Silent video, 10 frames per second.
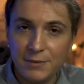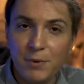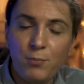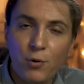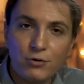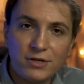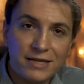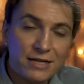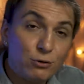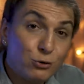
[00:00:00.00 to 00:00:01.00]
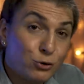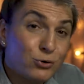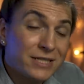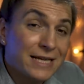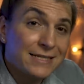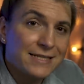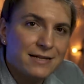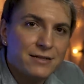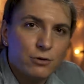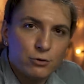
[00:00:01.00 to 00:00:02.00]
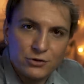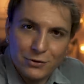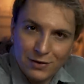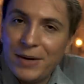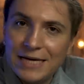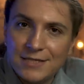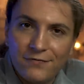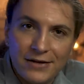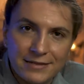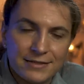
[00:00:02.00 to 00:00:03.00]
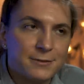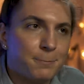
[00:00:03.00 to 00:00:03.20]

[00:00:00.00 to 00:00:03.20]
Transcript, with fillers: important that you should sustain the note so the bass fills the